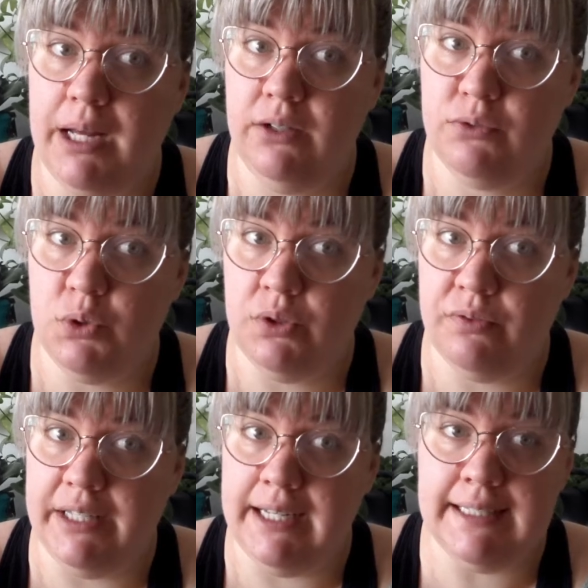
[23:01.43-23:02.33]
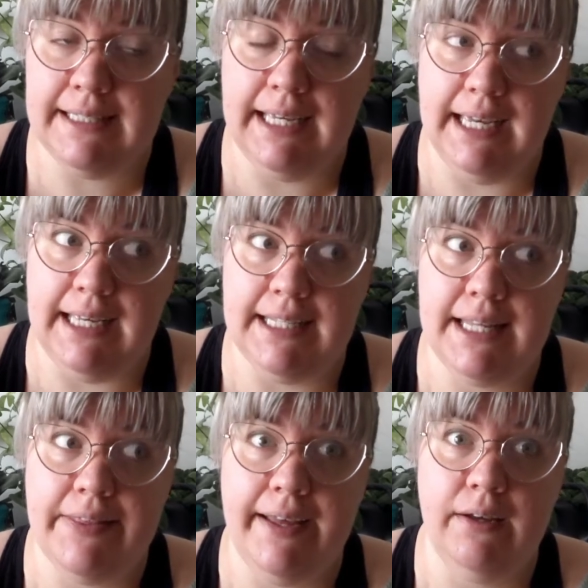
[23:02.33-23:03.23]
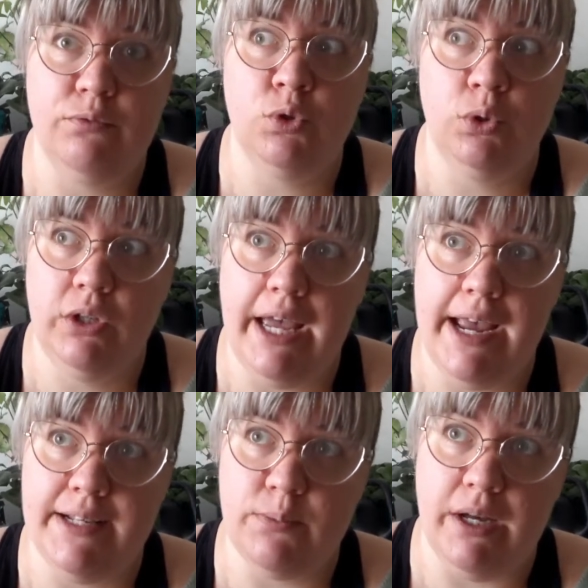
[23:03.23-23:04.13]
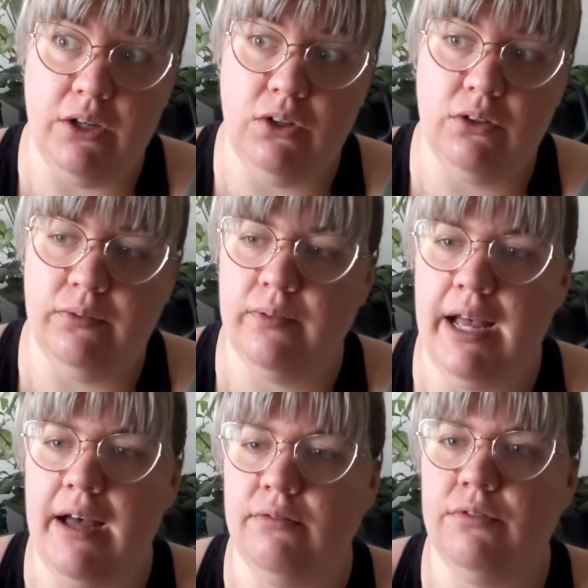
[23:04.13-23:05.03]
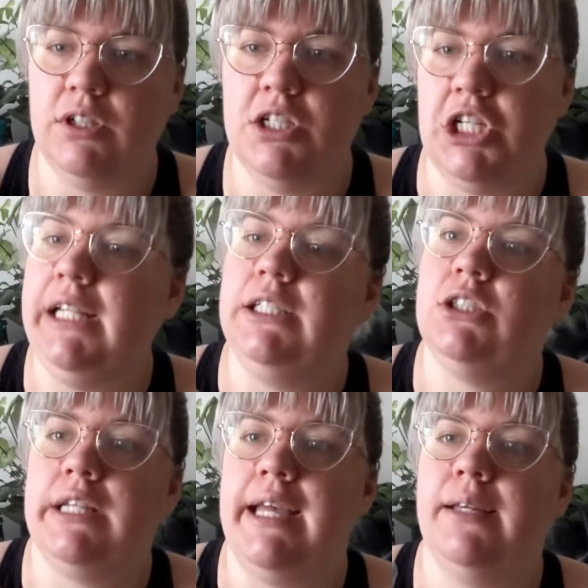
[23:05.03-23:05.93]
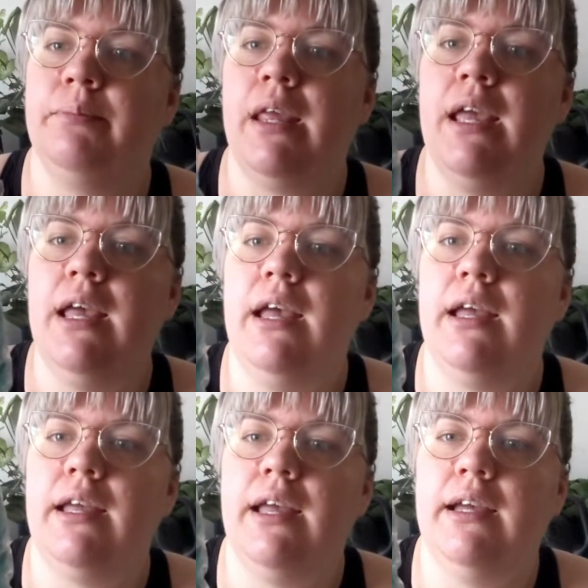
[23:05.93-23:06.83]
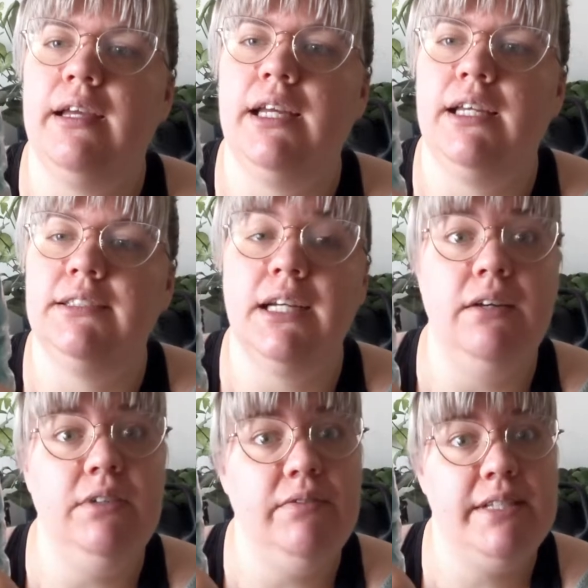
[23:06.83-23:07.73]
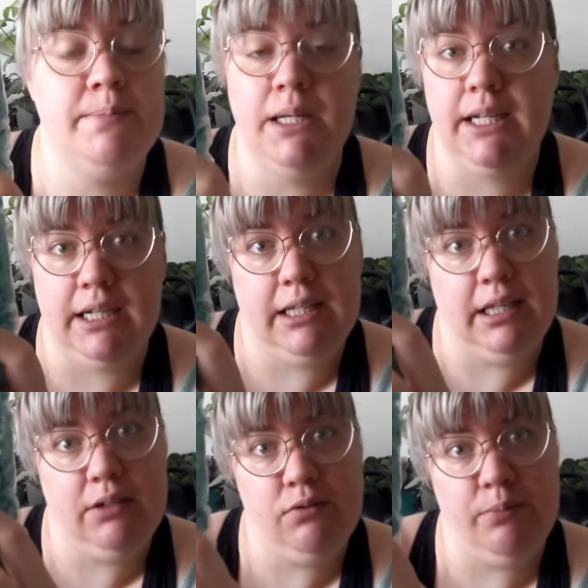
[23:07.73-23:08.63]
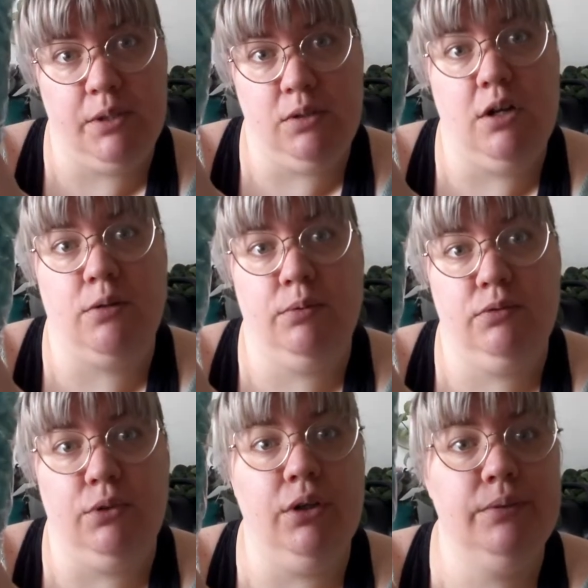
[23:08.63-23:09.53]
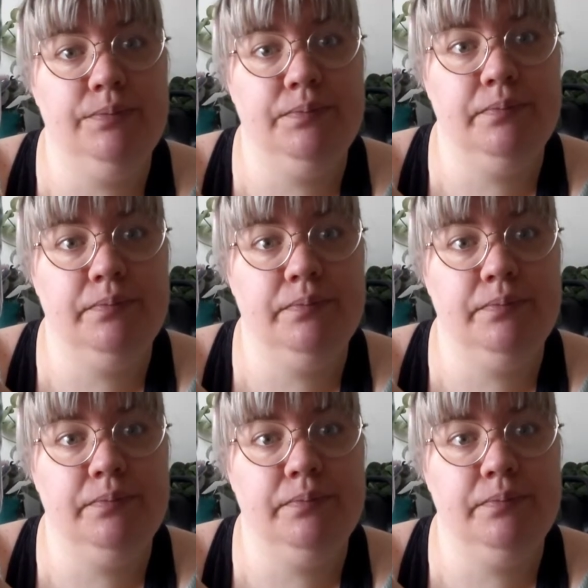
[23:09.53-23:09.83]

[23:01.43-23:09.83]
part of Tour de Fleece is they have 2 days where you have a challenge day, and I've never spun anything from the lock before,